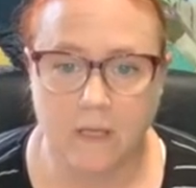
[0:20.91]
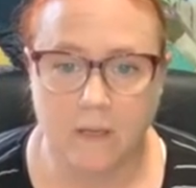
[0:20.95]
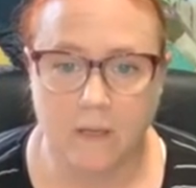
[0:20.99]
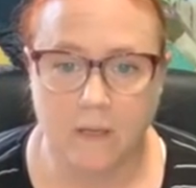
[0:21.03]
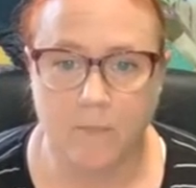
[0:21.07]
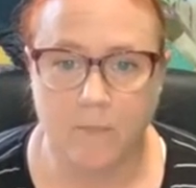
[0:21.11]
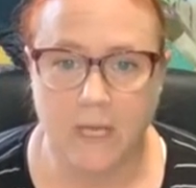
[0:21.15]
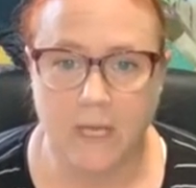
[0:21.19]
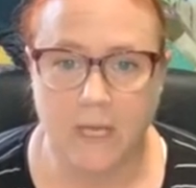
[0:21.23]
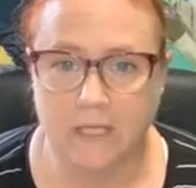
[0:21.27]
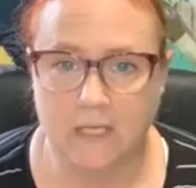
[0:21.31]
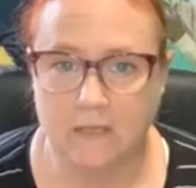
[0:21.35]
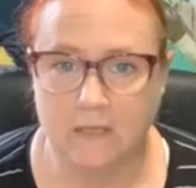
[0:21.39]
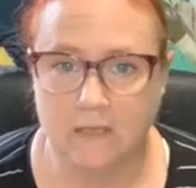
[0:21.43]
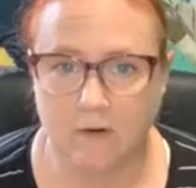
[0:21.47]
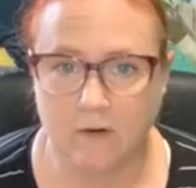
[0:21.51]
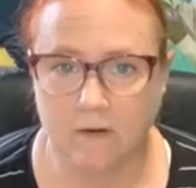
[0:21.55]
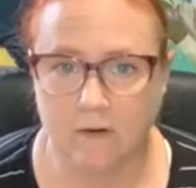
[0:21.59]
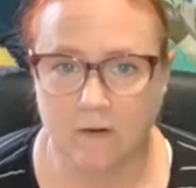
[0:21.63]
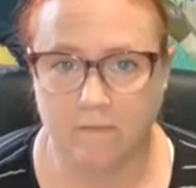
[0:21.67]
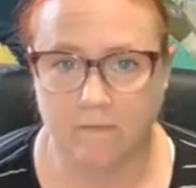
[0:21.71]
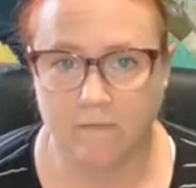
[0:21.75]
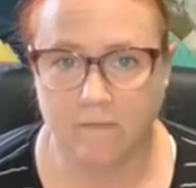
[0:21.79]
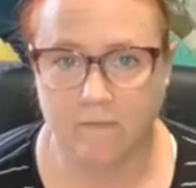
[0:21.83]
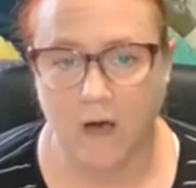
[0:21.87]
Many of our
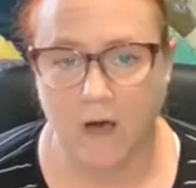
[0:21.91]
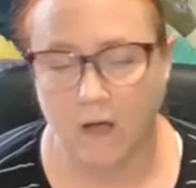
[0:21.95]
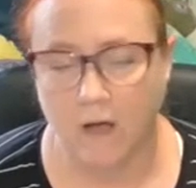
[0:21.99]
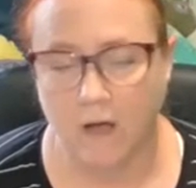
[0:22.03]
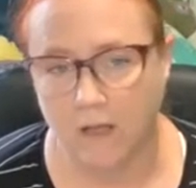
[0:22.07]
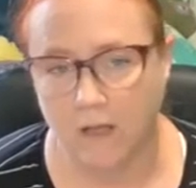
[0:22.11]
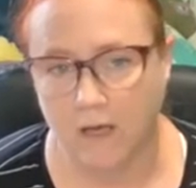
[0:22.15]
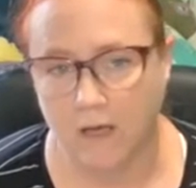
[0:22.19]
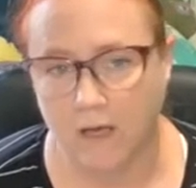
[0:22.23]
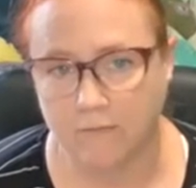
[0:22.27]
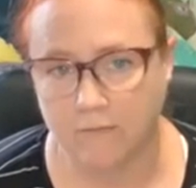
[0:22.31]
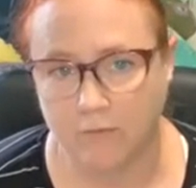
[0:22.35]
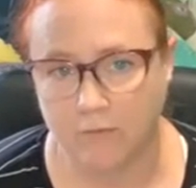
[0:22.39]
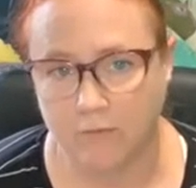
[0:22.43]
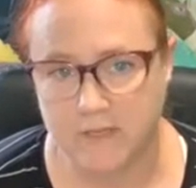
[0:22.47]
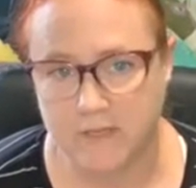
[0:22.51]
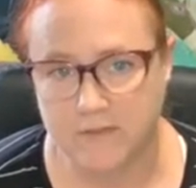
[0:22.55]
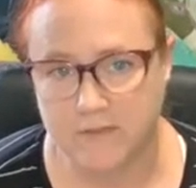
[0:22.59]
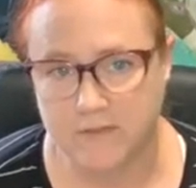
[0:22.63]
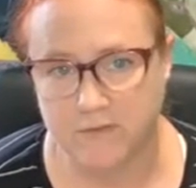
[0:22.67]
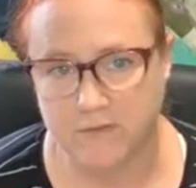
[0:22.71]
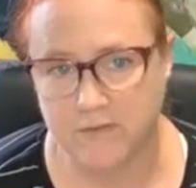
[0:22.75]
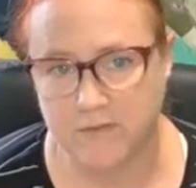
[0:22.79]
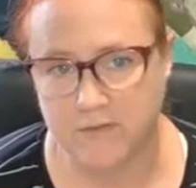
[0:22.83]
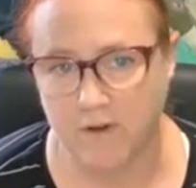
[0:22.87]
fall
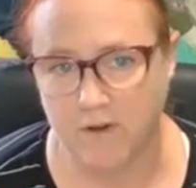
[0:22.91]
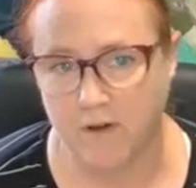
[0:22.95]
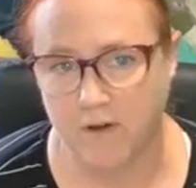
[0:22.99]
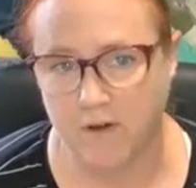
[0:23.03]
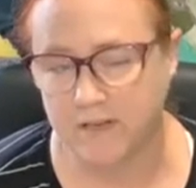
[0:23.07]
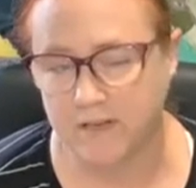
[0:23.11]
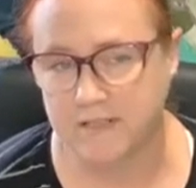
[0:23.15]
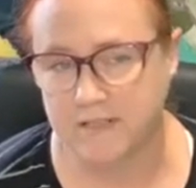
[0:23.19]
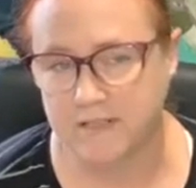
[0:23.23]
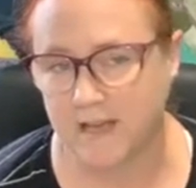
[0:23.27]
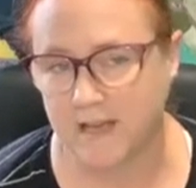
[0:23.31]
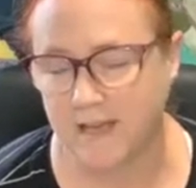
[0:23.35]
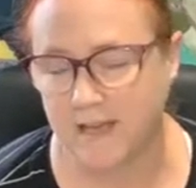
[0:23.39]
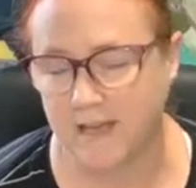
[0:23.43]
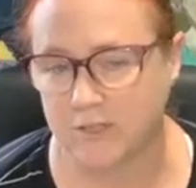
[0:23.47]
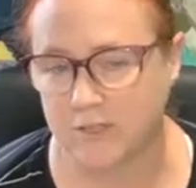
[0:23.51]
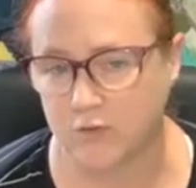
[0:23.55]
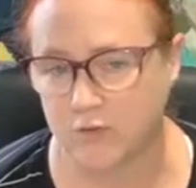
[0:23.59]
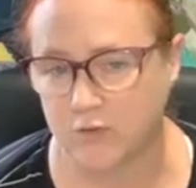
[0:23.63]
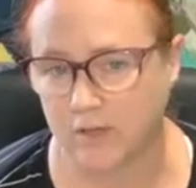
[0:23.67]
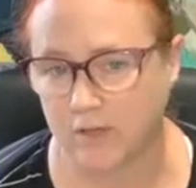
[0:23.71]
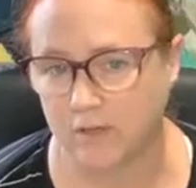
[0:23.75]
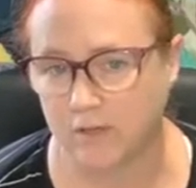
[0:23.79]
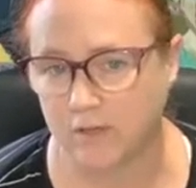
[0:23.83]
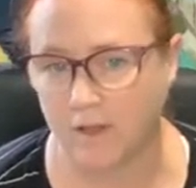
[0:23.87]
offerings are starting to kind of
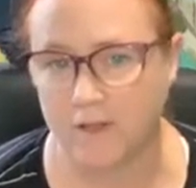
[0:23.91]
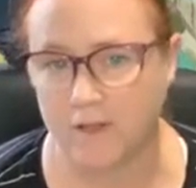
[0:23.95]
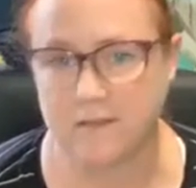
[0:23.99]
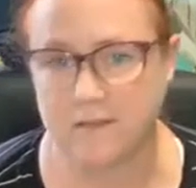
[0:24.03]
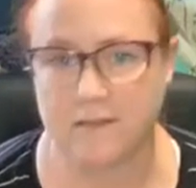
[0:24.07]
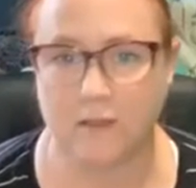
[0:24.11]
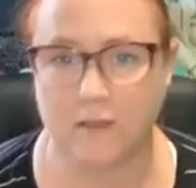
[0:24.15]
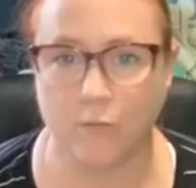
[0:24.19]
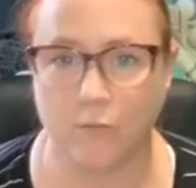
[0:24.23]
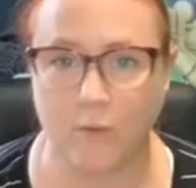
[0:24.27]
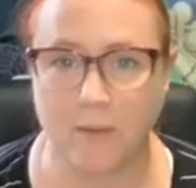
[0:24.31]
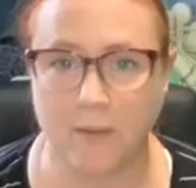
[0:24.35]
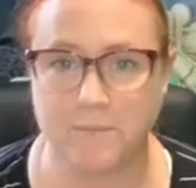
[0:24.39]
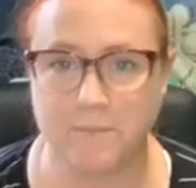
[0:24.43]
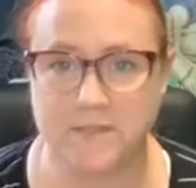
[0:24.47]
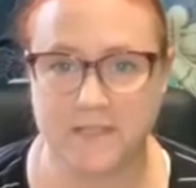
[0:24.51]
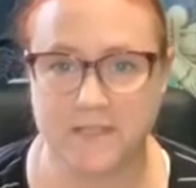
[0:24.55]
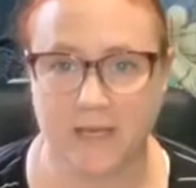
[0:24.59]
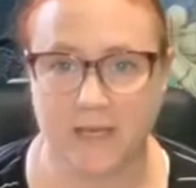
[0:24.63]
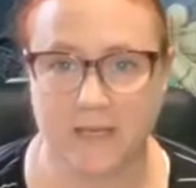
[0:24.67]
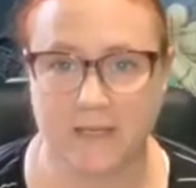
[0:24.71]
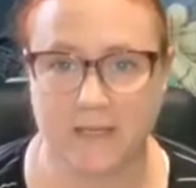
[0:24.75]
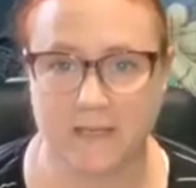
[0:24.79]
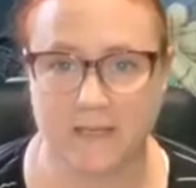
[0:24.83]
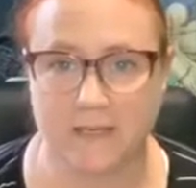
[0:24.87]
trickle onto the
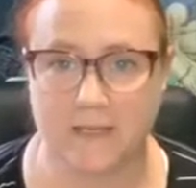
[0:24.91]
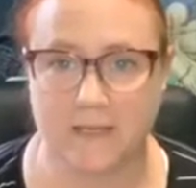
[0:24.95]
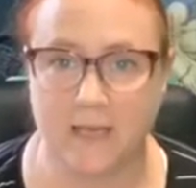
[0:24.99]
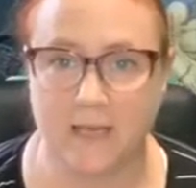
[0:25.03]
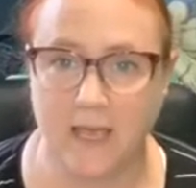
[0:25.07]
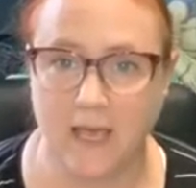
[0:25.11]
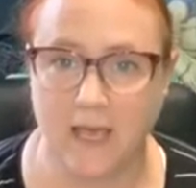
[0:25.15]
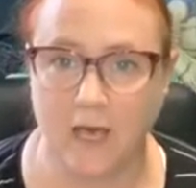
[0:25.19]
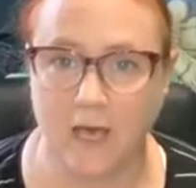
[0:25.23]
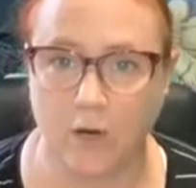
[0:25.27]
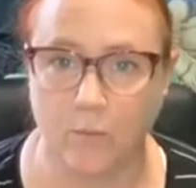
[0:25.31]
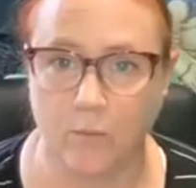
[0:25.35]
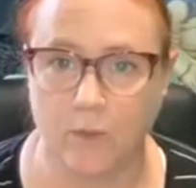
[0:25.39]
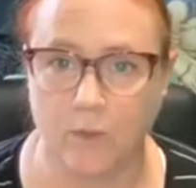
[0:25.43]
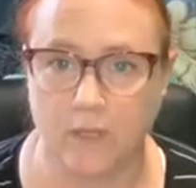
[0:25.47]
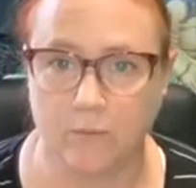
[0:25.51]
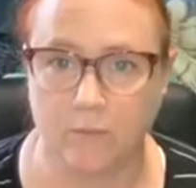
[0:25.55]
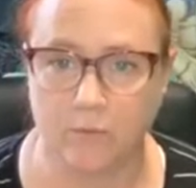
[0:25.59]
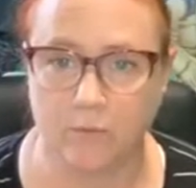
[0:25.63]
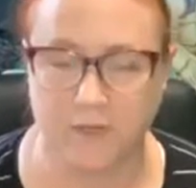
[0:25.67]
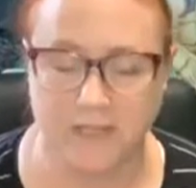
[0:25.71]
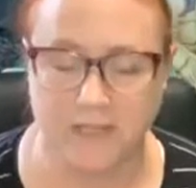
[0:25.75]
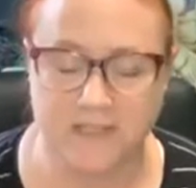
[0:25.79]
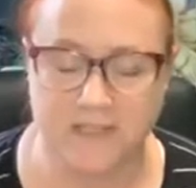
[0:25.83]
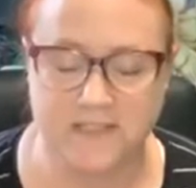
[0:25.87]
website now and
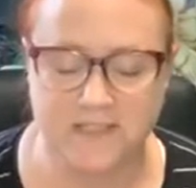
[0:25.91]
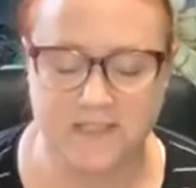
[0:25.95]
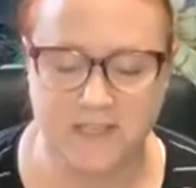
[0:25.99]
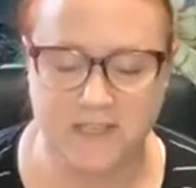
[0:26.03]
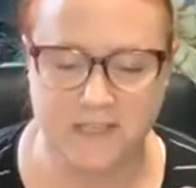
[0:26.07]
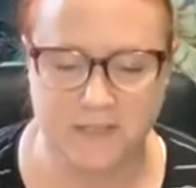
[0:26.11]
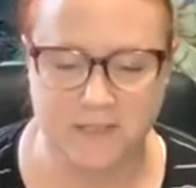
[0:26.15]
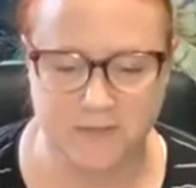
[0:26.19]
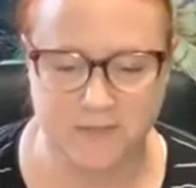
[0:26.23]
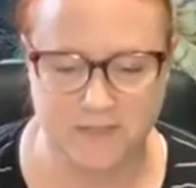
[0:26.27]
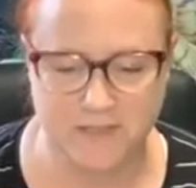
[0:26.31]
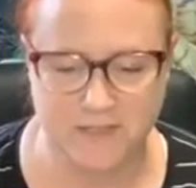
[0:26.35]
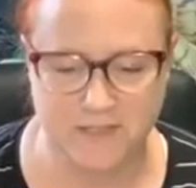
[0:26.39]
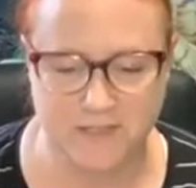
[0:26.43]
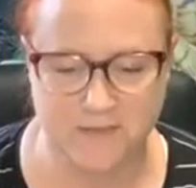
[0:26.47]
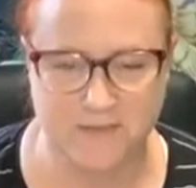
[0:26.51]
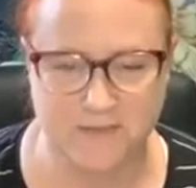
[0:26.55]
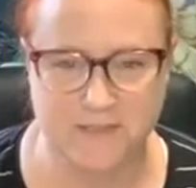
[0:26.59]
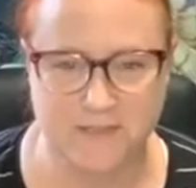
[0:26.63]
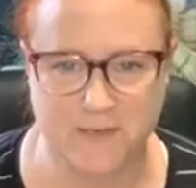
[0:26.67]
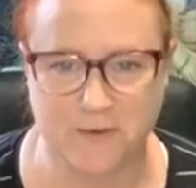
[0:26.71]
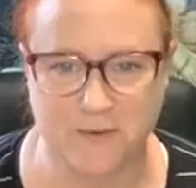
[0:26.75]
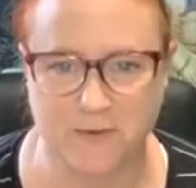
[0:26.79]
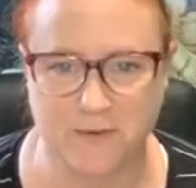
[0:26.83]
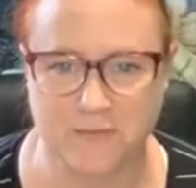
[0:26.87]
will continue to do
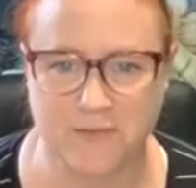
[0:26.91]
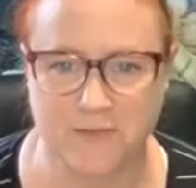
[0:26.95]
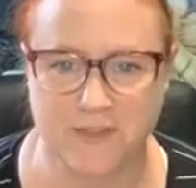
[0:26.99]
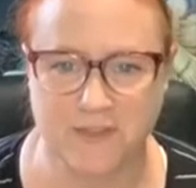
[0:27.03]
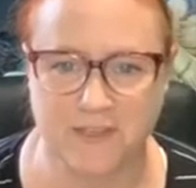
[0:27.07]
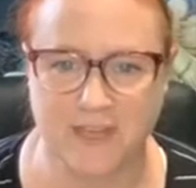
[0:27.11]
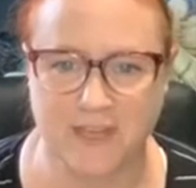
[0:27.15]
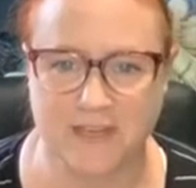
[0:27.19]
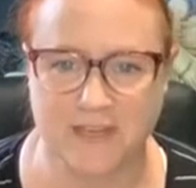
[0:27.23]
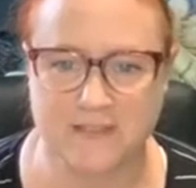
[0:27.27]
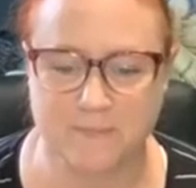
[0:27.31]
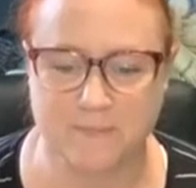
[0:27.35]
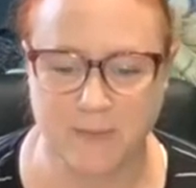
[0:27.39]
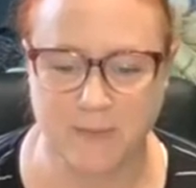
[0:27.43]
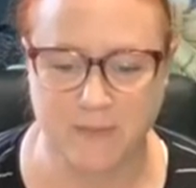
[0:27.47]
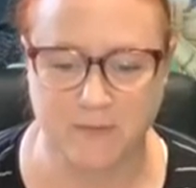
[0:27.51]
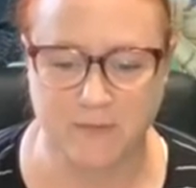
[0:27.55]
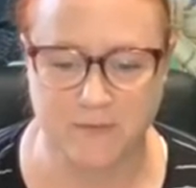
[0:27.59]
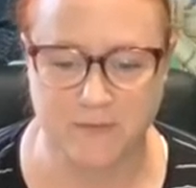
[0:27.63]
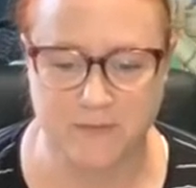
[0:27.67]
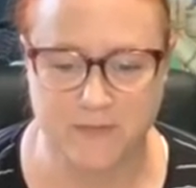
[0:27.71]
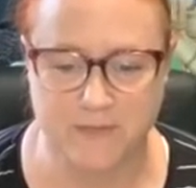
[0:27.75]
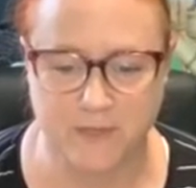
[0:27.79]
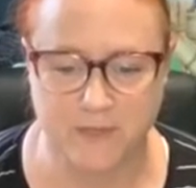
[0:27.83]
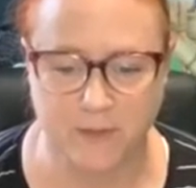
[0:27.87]
so over the next month
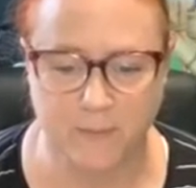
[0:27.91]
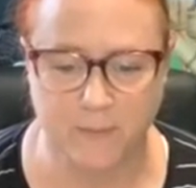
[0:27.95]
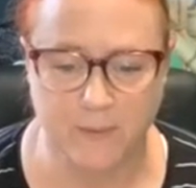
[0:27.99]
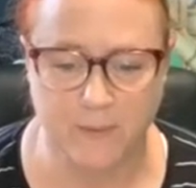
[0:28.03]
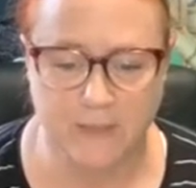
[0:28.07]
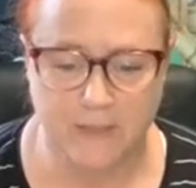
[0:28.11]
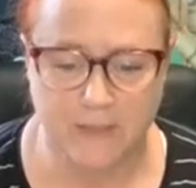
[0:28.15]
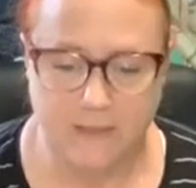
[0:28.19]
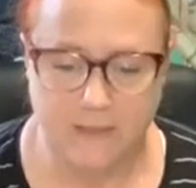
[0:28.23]
or so